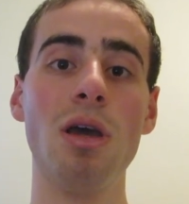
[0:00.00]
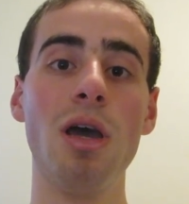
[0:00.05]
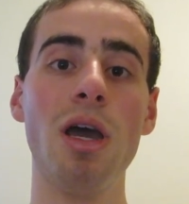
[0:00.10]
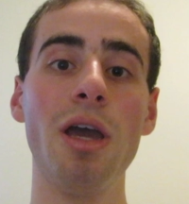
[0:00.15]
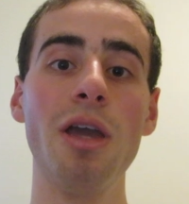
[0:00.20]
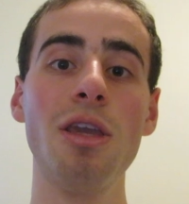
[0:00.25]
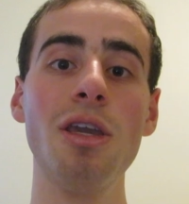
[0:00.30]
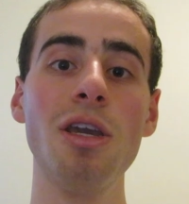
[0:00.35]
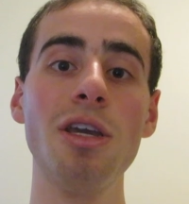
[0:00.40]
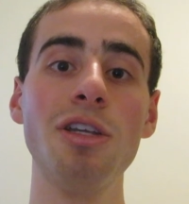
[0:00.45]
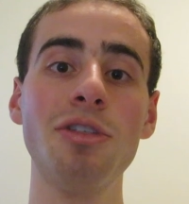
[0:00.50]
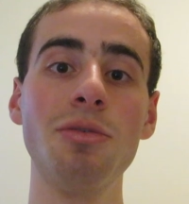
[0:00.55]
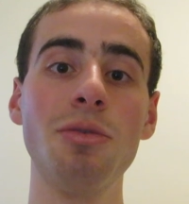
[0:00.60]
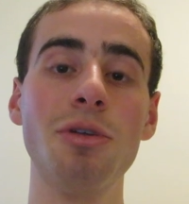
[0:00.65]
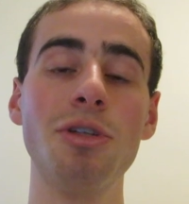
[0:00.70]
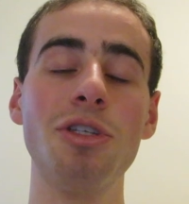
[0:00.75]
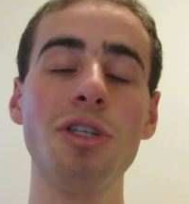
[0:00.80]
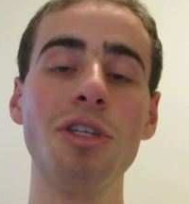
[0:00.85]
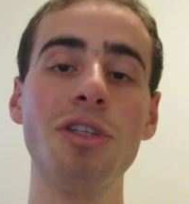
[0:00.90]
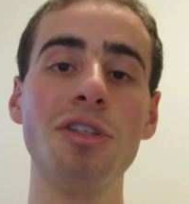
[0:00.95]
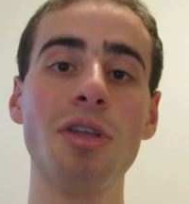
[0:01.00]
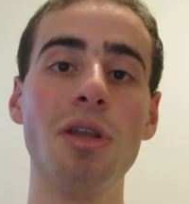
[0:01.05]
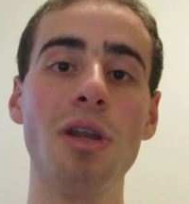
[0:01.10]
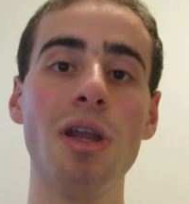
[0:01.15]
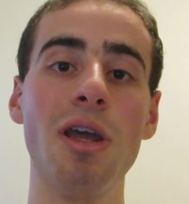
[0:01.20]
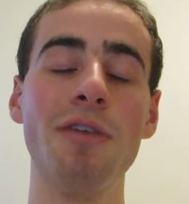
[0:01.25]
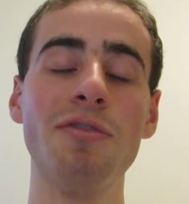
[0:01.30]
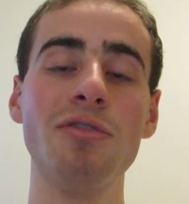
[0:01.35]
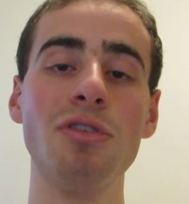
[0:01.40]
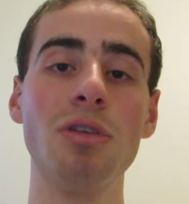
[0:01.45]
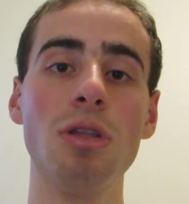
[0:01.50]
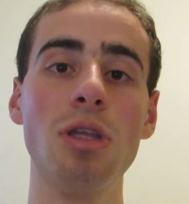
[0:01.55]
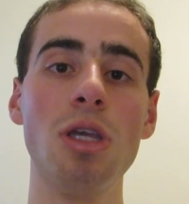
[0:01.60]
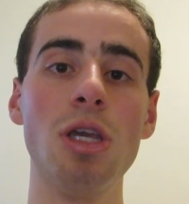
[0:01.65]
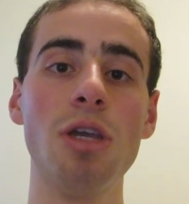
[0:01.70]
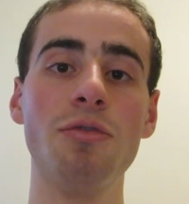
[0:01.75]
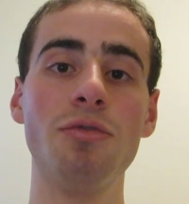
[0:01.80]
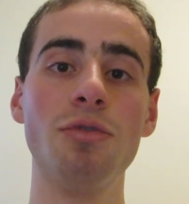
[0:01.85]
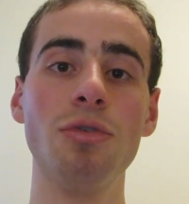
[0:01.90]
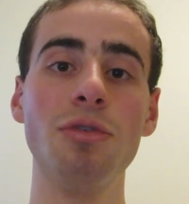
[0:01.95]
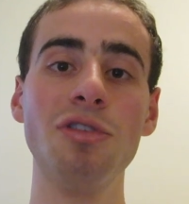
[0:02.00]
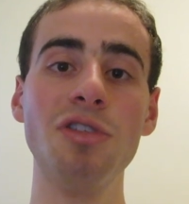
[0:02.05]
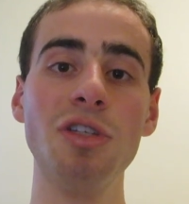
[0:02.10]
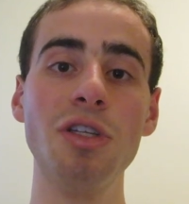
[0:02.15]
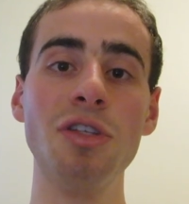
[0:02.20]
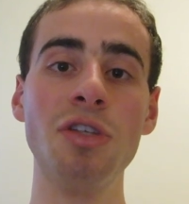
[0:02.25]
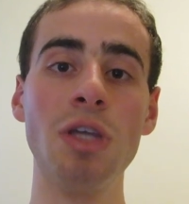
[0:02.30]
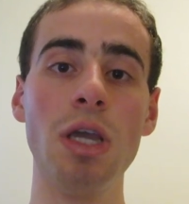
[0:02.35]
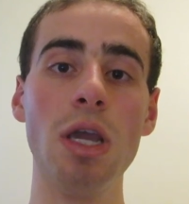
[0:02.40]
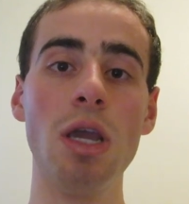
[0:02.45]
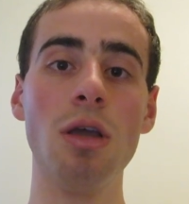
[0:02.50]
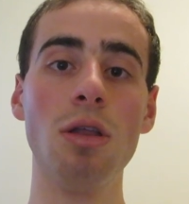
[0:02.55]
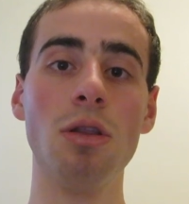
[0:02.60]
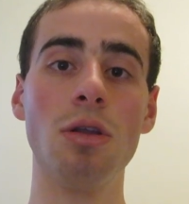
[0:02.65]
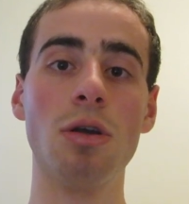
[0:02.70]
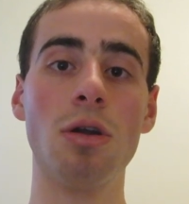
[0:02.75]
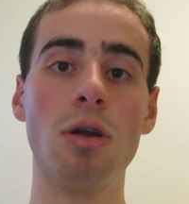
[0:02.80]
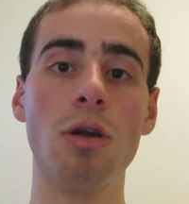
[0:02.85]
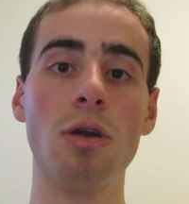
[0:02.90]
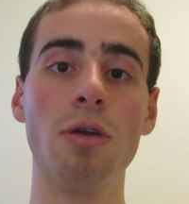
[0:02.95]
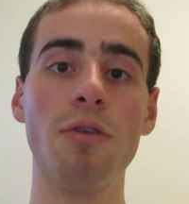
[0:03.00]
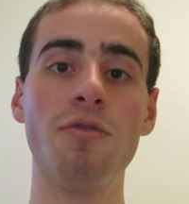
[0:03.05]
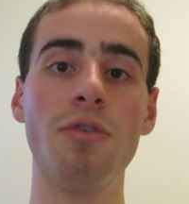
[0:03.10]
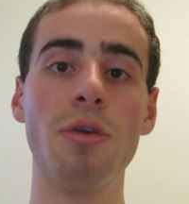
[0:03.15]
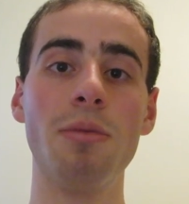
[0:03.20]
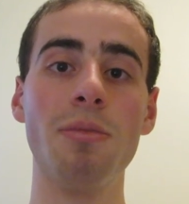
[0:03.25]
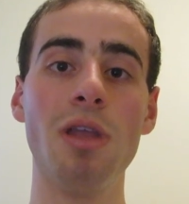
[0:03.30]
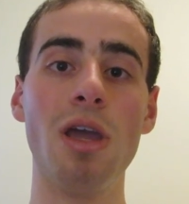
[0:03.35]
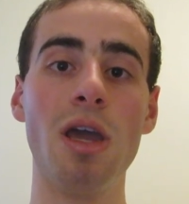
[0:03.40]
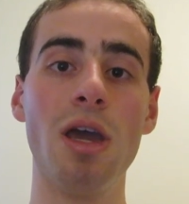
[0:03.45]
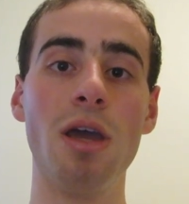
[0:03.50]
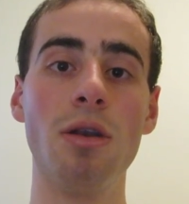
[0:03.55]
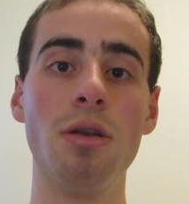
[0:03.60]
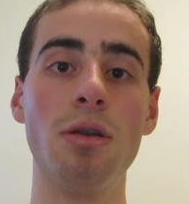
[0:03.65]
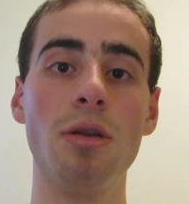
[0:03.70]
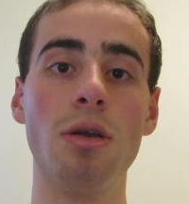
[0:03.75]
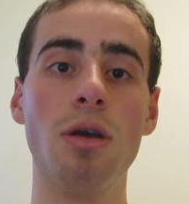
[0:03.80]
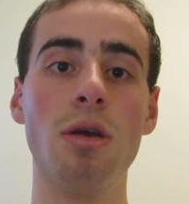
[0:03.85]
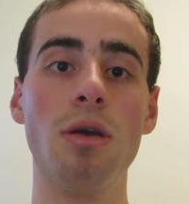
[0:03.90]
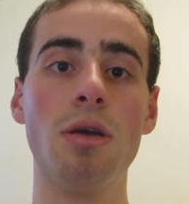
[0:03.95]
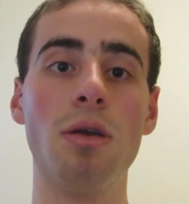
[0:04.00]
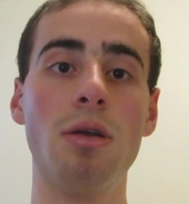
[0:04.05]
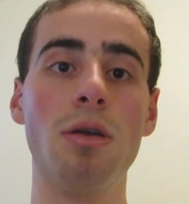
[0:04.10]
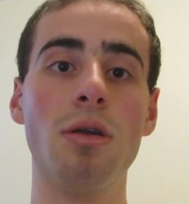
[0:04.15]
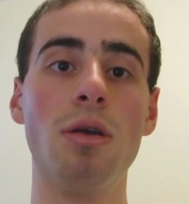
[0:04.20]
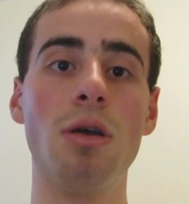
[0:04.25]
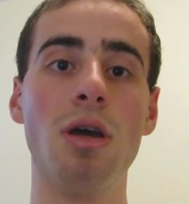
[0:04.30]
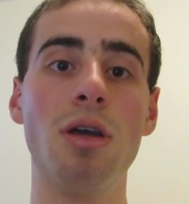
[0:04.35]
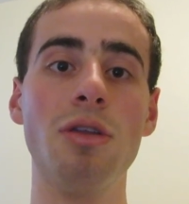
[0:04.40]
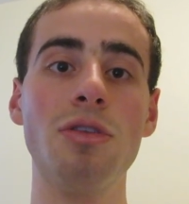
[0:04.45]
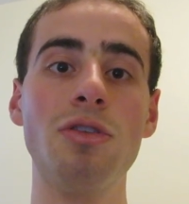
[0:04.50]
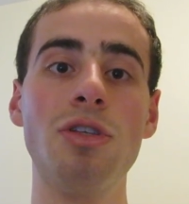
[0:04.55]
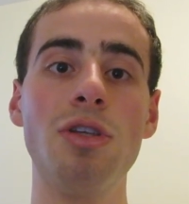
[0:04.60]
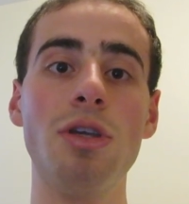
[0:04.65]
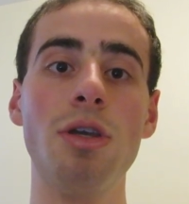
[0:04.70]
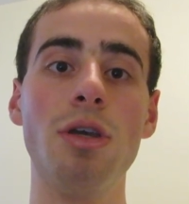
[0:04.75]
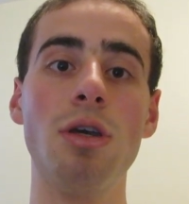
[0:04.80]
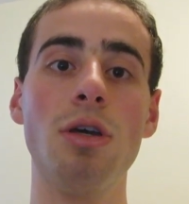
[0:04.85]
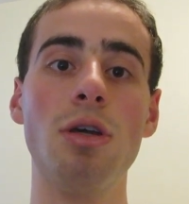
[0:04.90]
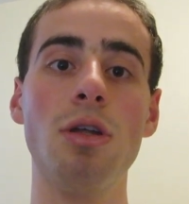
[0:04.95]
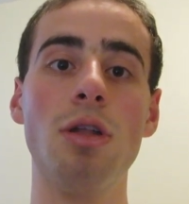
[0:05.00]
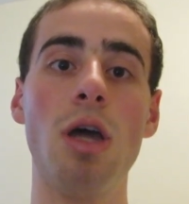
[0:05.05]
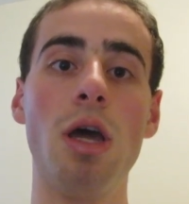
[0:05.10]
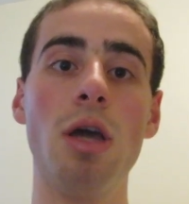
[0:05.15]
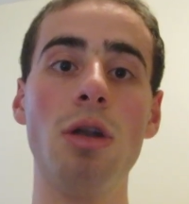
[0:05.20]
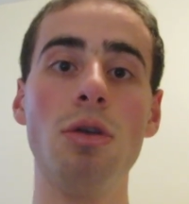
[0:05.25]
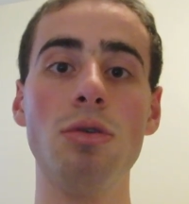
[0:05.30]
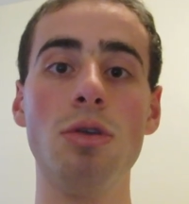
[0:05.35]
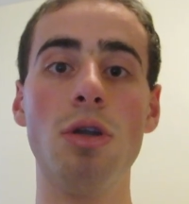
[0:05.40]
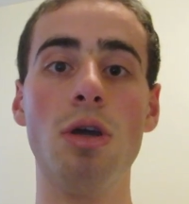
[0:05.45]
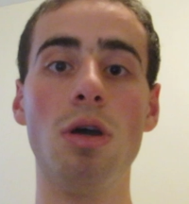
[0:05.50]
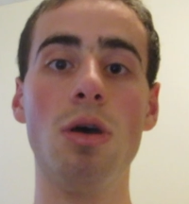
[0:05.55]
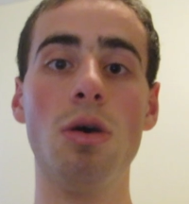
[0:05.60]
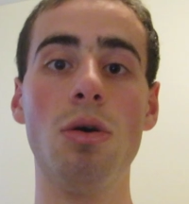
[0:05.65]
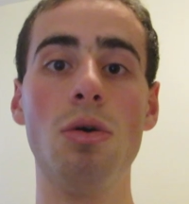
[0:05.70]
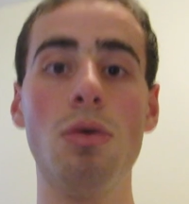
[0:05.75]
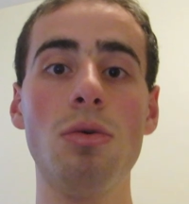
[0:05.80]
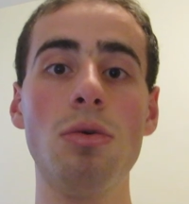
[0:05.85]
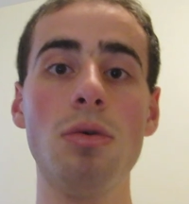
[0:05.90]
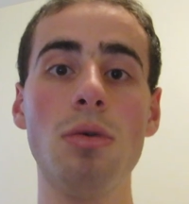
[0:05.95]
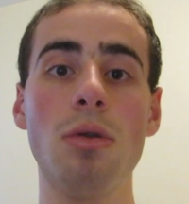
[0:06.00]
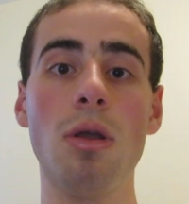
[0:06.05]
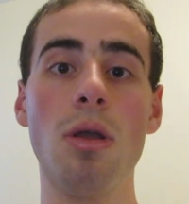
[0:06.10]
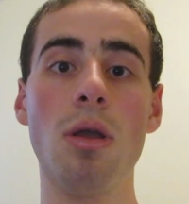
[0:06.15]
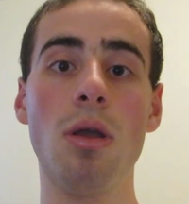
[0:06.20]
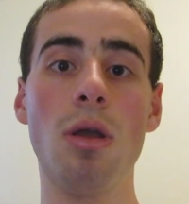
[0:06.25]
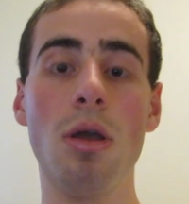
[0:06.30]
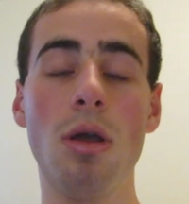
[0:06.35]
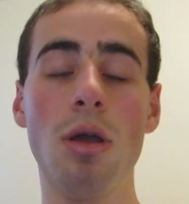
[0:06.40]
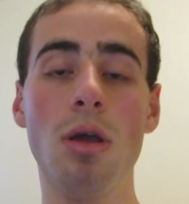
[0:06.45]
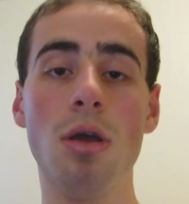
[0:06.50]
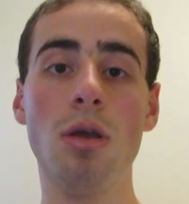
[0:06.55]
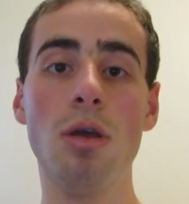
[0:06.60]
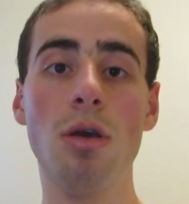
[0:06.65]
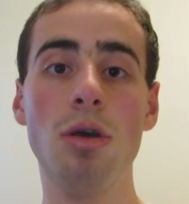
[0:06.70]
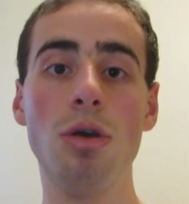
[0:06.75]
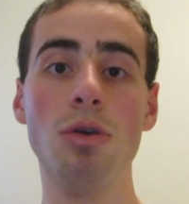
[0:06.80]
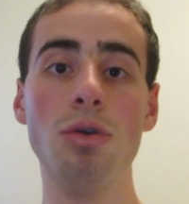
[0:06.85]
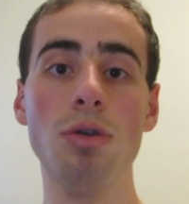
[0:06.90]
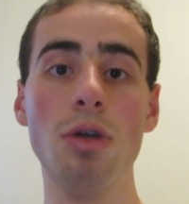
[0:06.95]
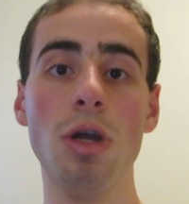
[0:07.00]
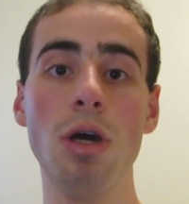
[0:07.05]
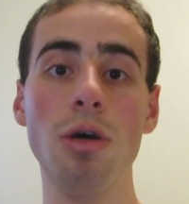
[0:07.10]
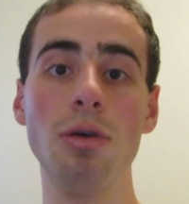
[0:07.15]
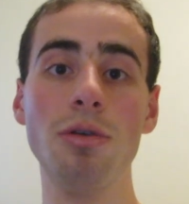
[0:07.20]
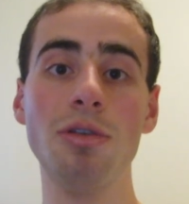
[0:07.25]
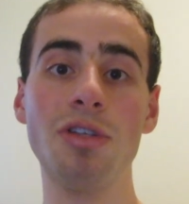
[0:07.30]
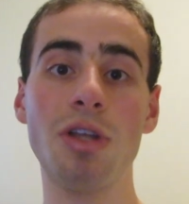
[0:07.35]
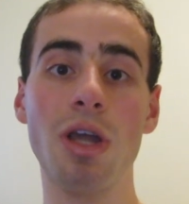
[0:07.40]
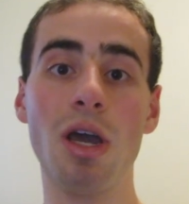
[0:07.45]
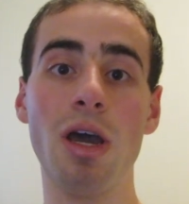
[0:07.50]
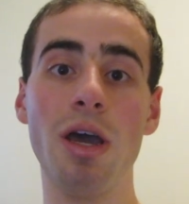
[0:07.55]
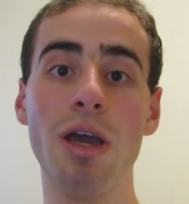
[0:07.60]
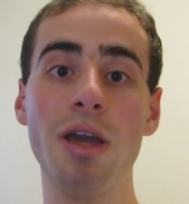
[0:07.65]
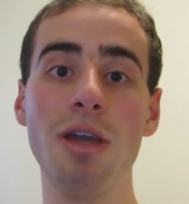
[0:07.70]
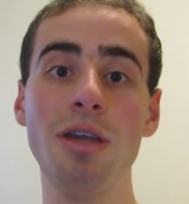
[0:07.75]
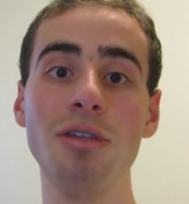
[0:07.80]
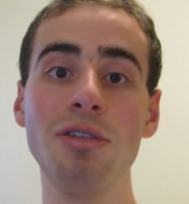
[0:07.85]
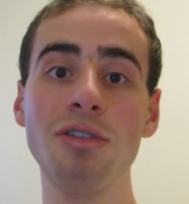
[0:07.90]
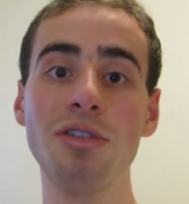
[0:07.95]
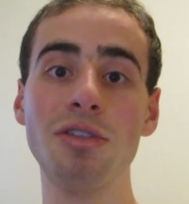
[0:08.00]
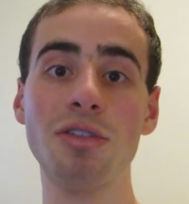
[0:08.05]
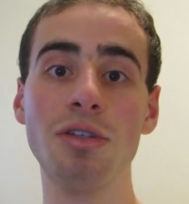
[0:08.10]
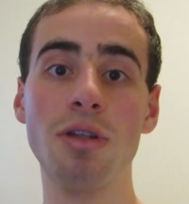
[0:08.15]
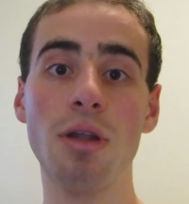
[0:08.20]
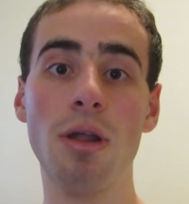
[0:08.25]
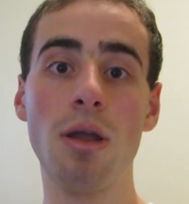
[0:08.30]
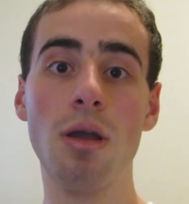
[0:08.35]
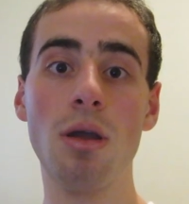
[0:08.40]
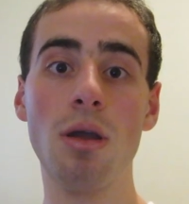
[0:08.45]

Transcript: I guess we're just going to have to leave Russi Taylor from that until, I don't know. Who knows, guys?